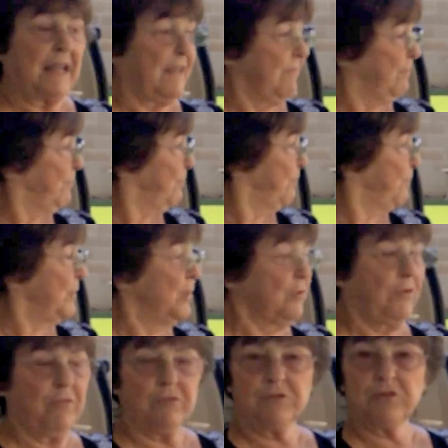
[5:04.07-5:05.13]
did a
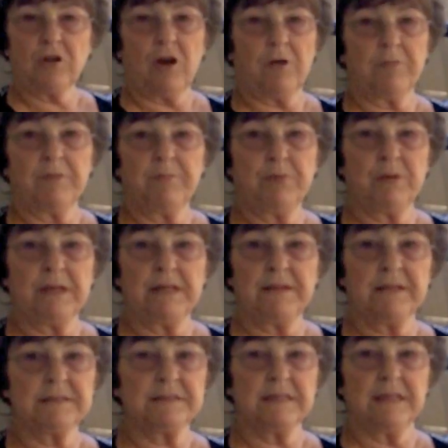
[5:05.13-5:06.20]
beautiful job of
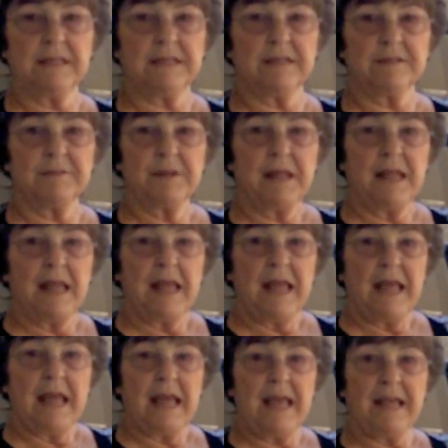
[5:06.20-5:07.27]
putting this in,
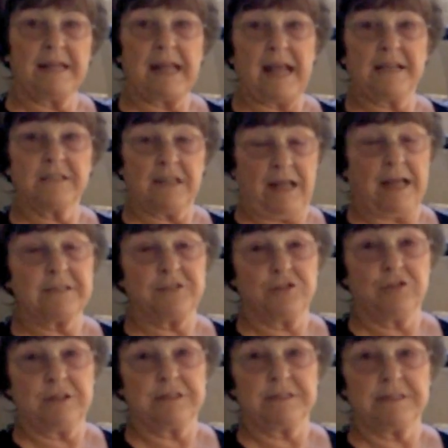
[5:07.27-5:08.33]
and
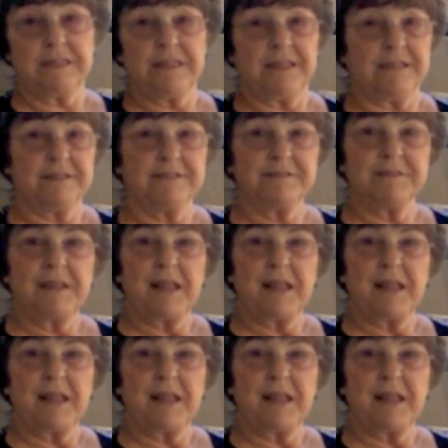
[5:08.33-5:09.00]
as you can see.